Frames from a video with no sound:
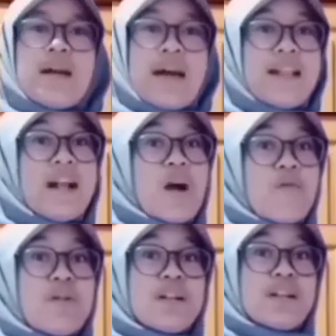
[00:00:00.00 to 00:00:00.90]
and I
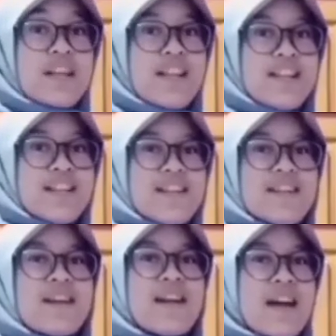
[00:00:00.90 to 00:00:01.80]
will read it
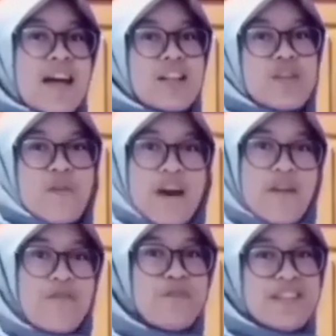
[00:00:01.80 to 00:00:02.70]
and you
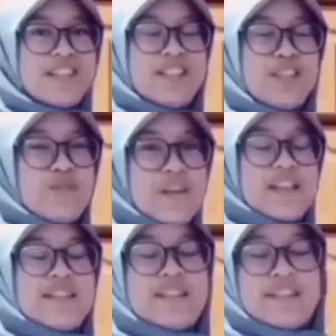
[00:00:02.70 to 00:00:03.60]
have to listen to it.
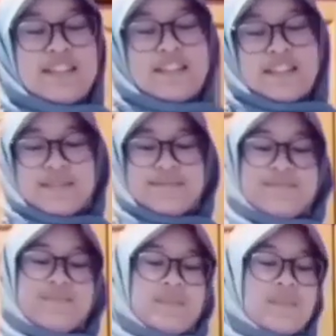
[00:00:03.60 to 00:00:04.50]

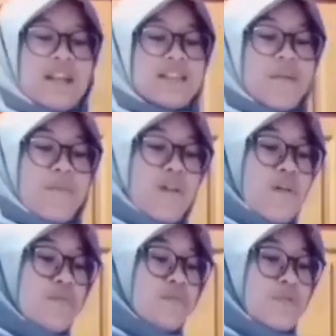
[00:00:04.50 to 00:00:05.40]
The example of
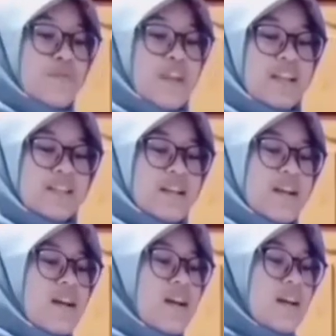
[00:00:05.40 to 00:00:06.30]
spoof text
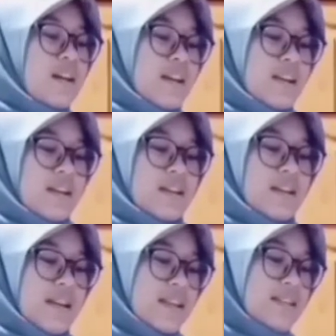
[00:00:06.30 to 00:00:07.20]

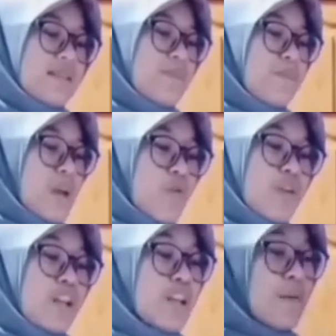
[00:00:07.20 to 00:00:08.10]
is
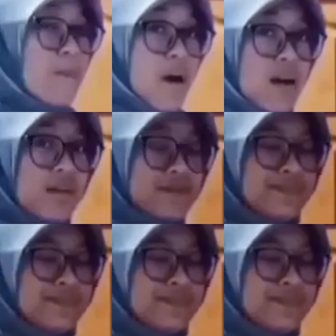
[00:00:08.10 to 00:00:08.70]
penguin in the park.